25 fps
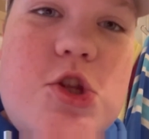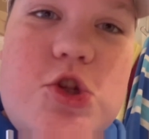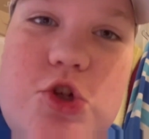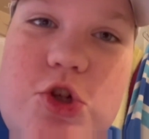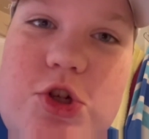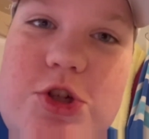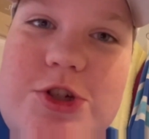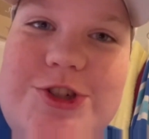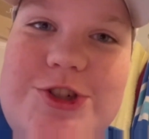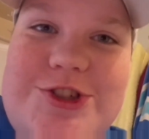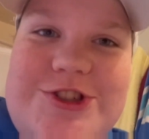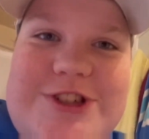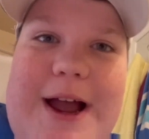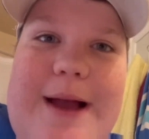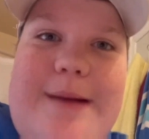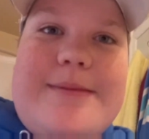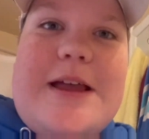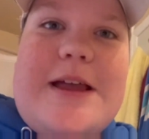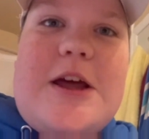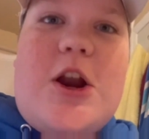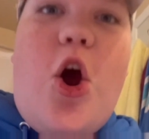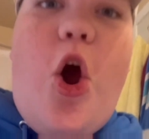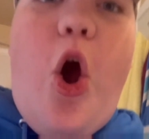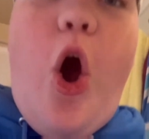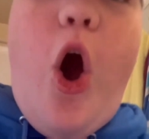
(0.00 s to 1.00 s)
They're gonna chop
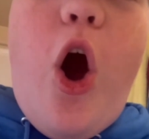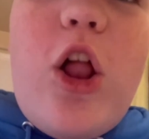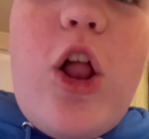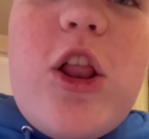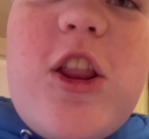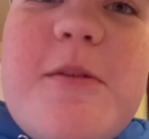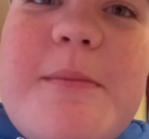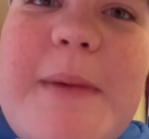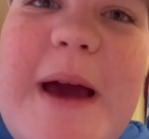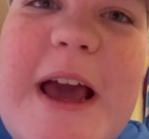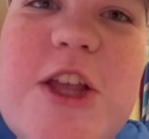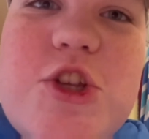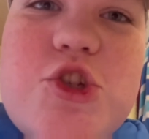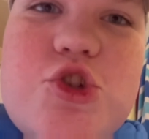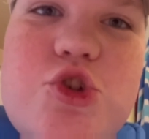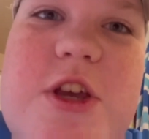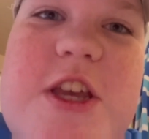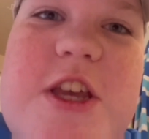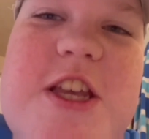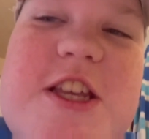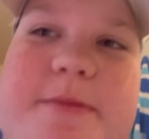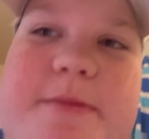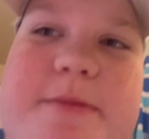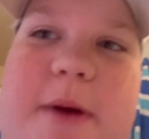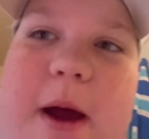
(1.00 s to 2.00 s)
down all of my
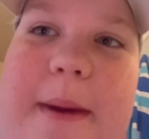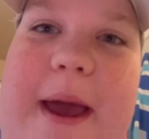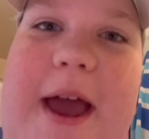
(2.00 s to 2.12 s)
trees in my